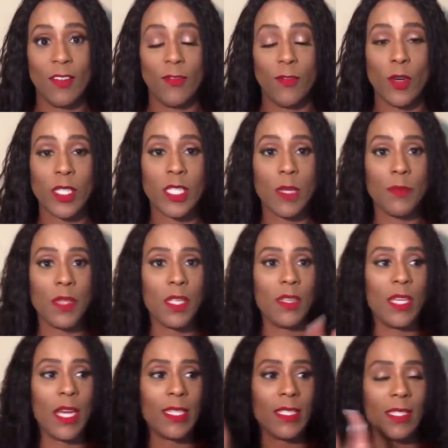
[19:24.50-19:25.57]
for
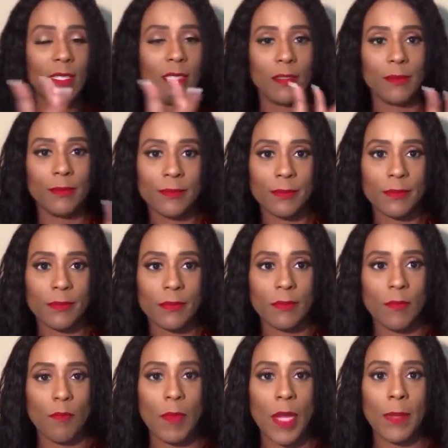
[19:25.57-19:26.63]
something that's a
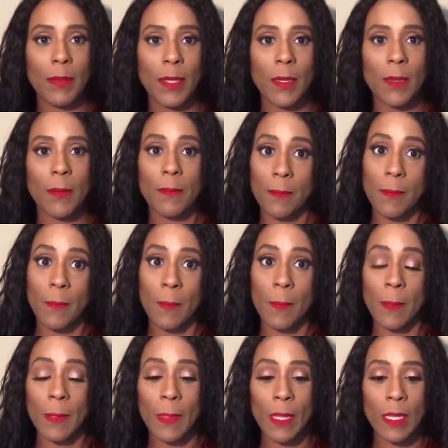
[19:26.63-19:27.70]
maybe.
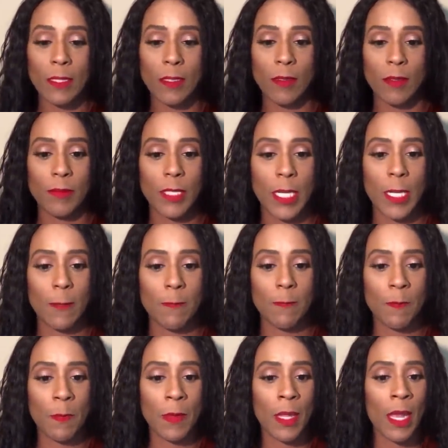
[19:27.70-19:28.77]
See what I'm saying?
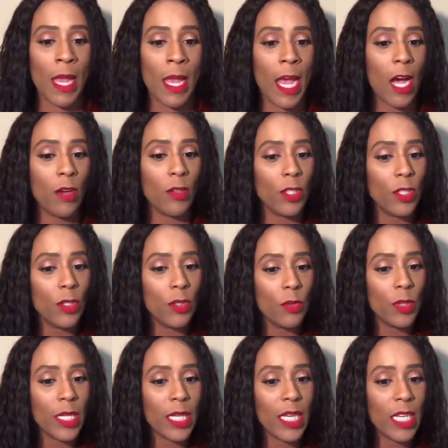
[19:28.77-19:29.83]
How do
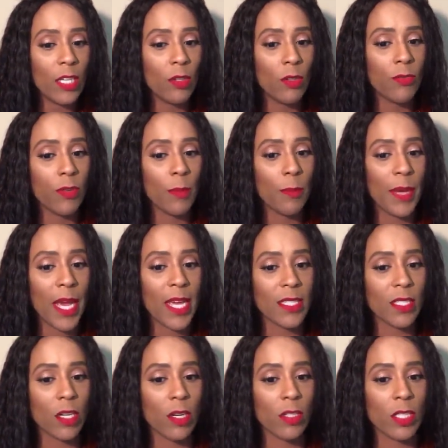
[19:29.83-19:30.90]
you heal from
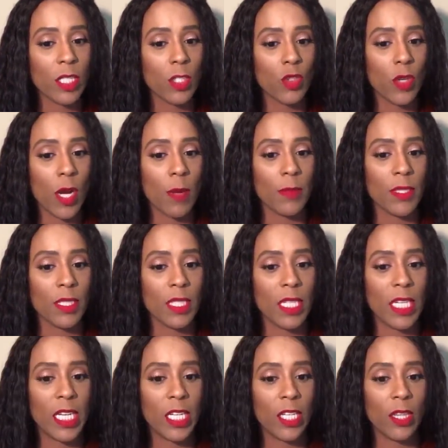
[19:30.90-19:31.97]
past hurts and traumas to
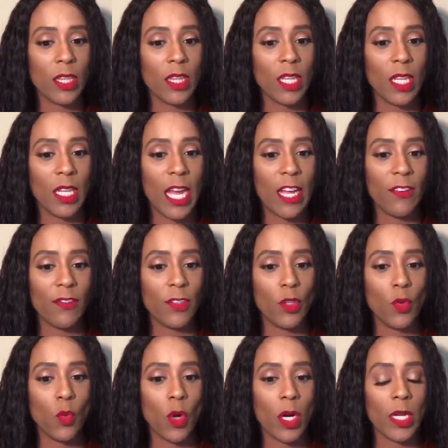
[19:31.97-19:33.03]
get the life
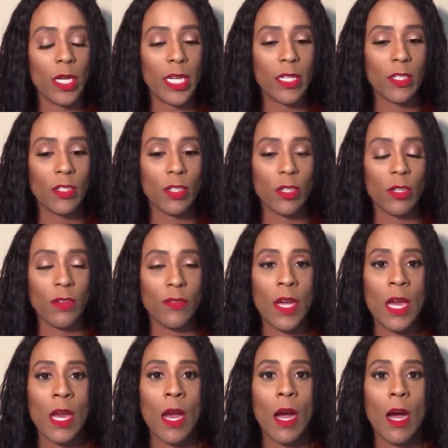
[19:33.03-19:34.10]
you want and deserve?
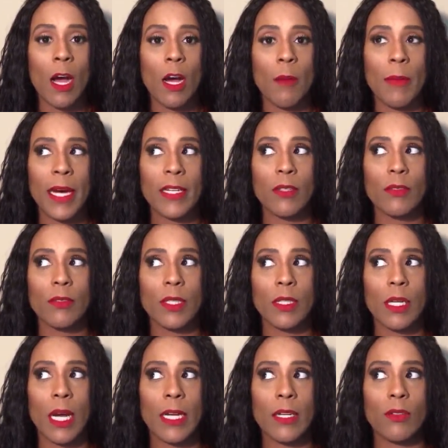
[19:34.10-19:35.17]
I
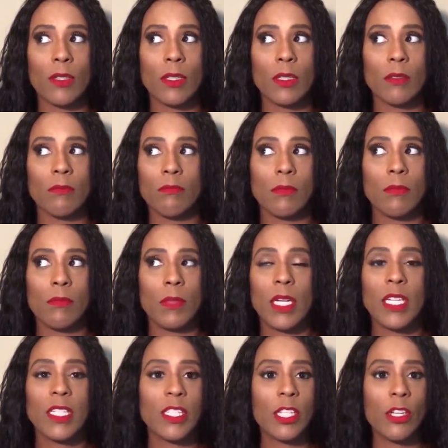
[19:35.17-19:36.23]
don't
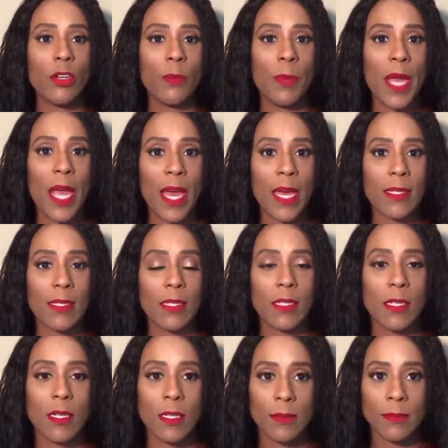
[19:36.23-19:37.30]
consider
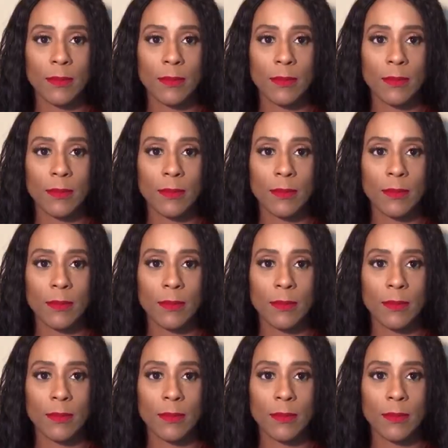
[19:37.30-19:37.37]
past